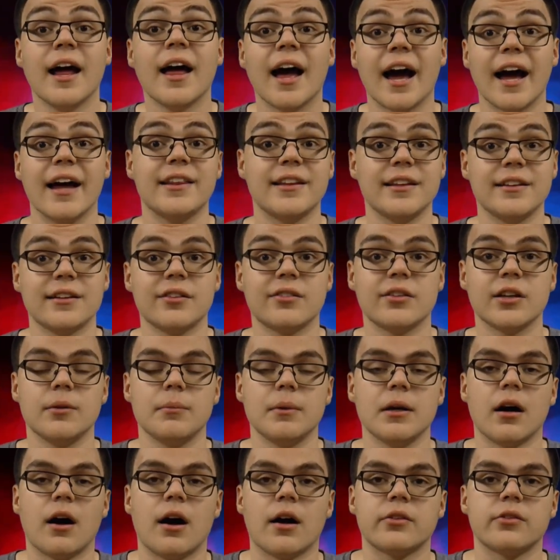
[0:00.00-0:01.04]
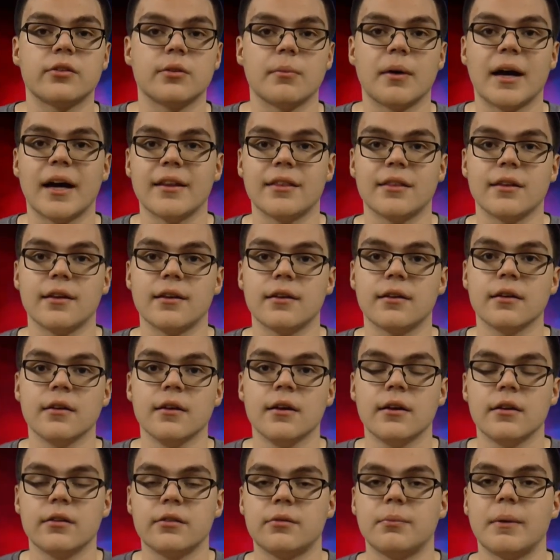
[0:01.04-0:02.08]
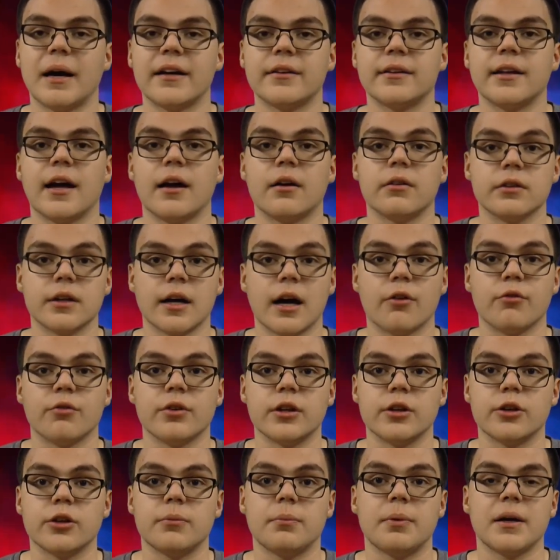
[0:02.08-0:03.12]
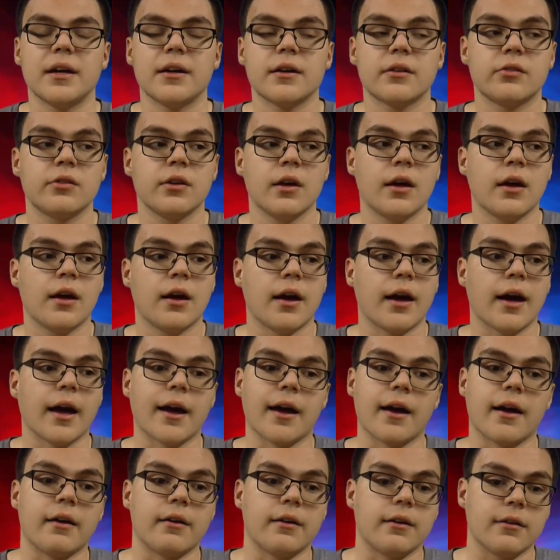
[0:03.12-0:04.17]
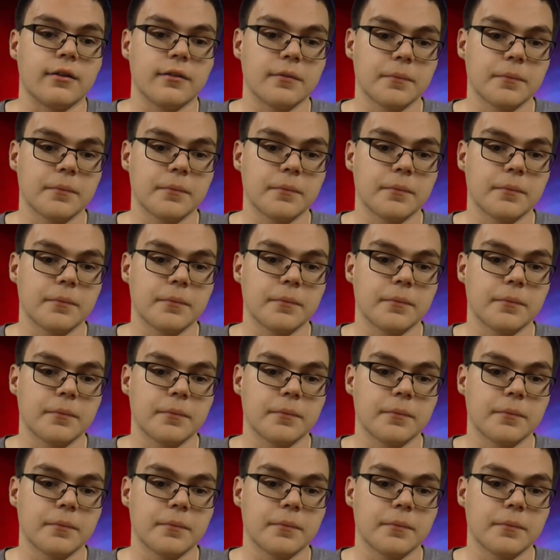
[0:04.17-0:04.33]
I think that's gonna be awesome. I think SmackDown got really good picks, and